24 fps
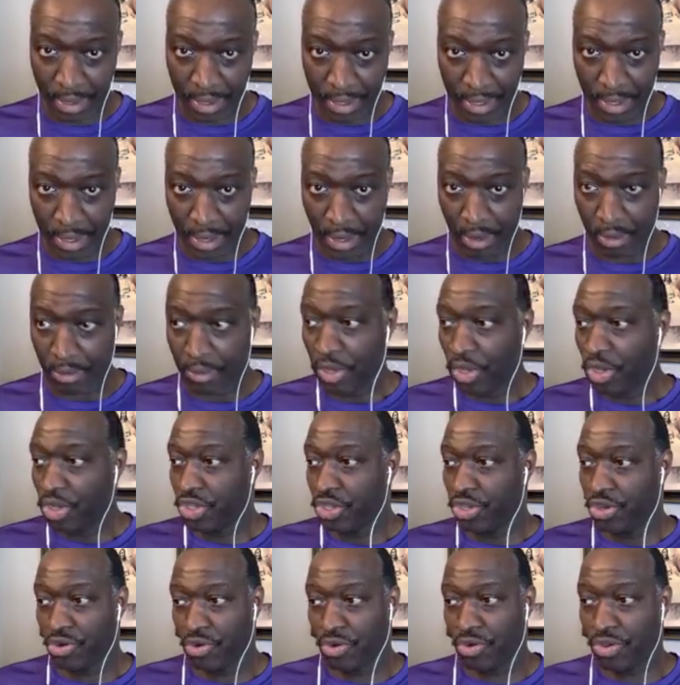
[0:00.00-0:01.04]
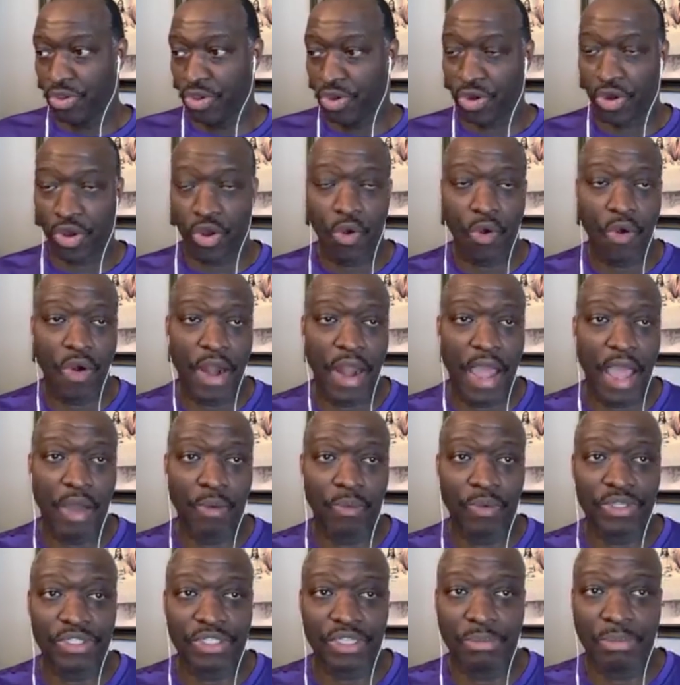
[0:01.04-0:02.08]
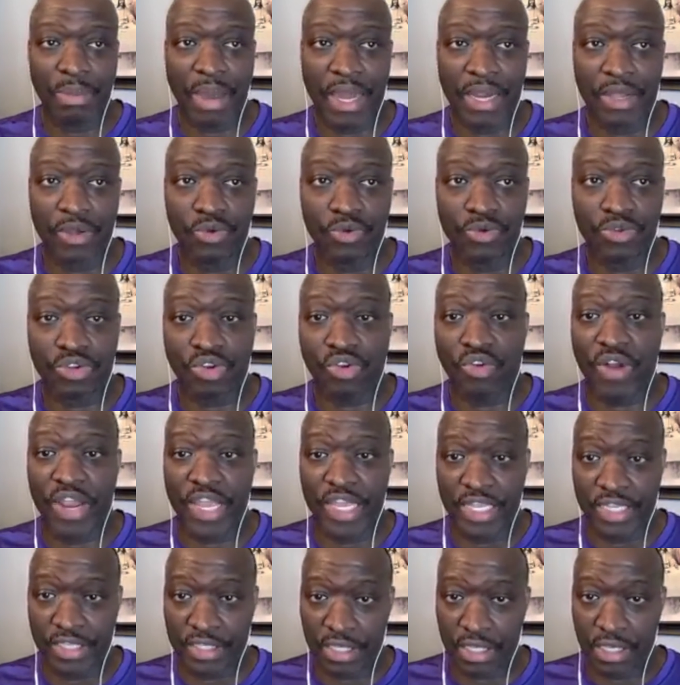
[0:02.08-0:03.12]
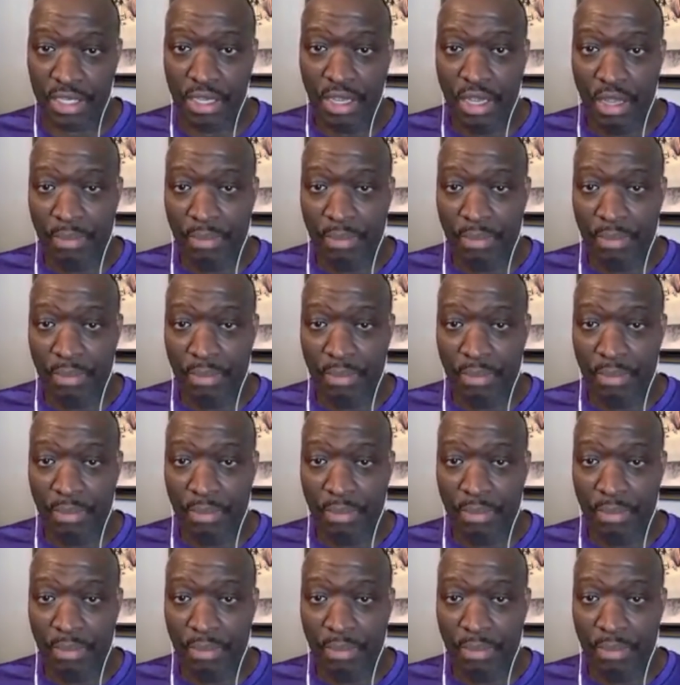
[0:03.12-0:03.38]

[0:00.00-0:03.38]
You know, you're going out with somebody who's crazy